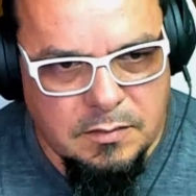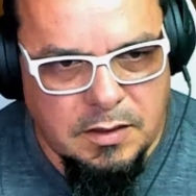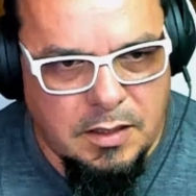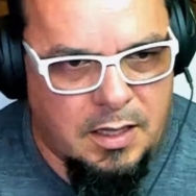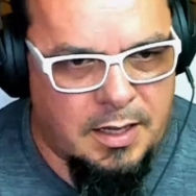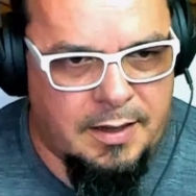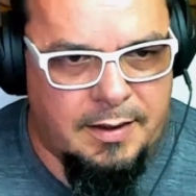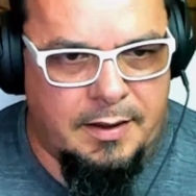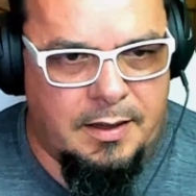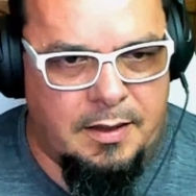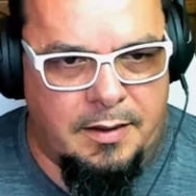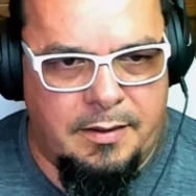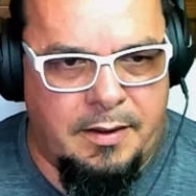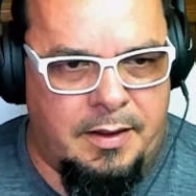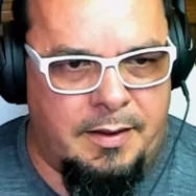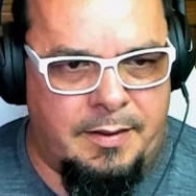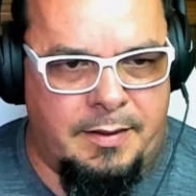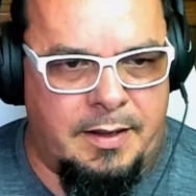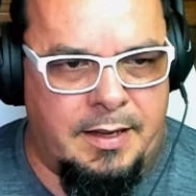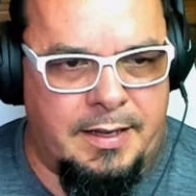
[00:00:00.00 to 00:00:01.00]

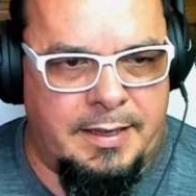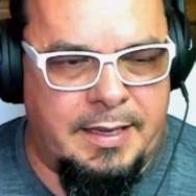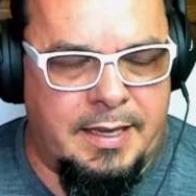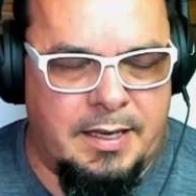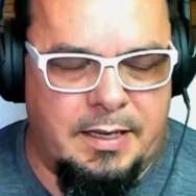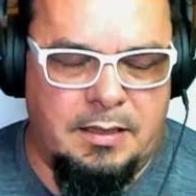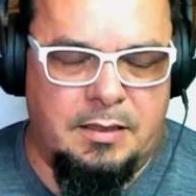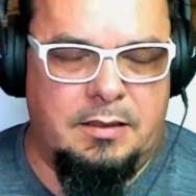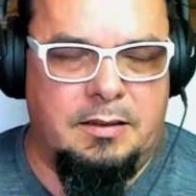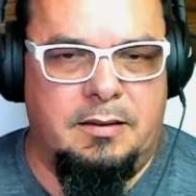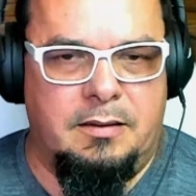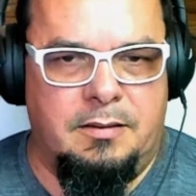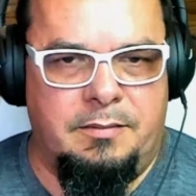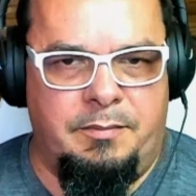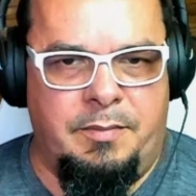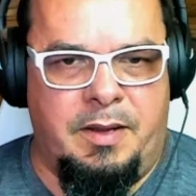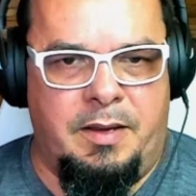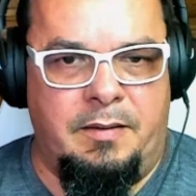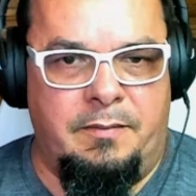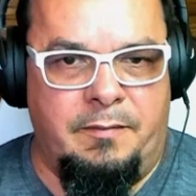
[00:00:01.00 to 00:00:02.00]
I can't
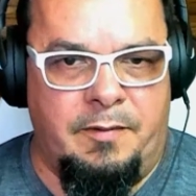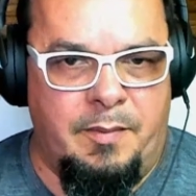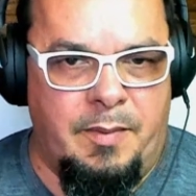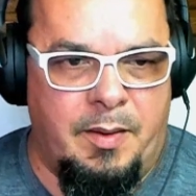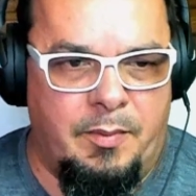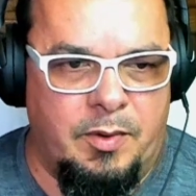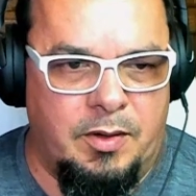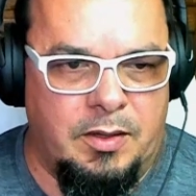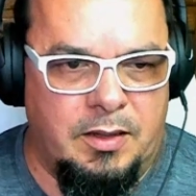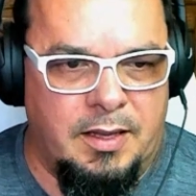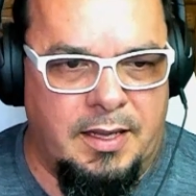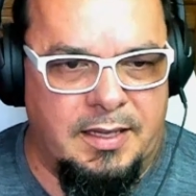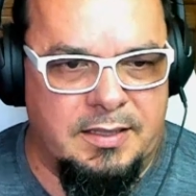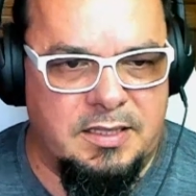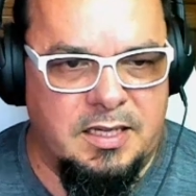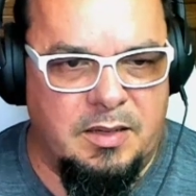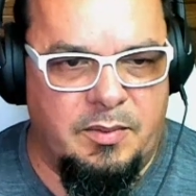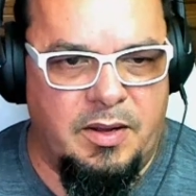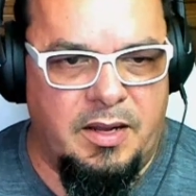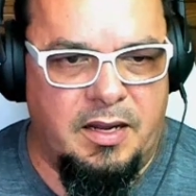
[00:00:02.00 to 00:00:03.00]
remember the
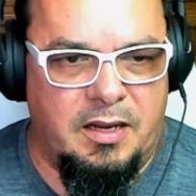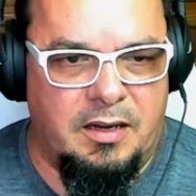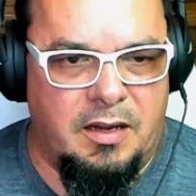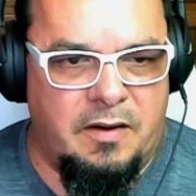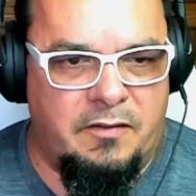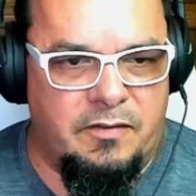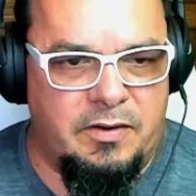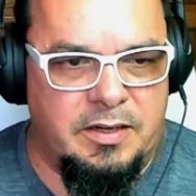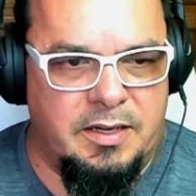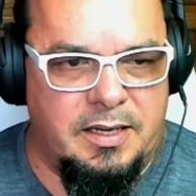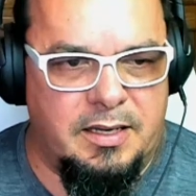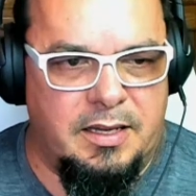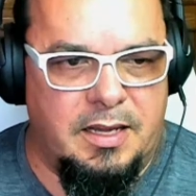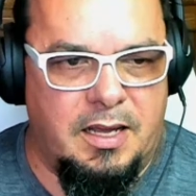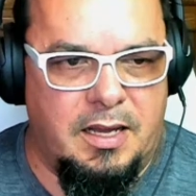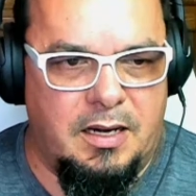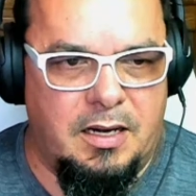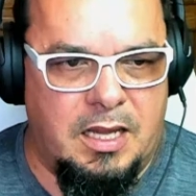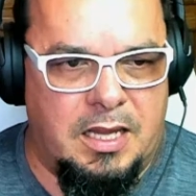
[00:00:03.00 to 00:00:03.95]
last time I ever did that.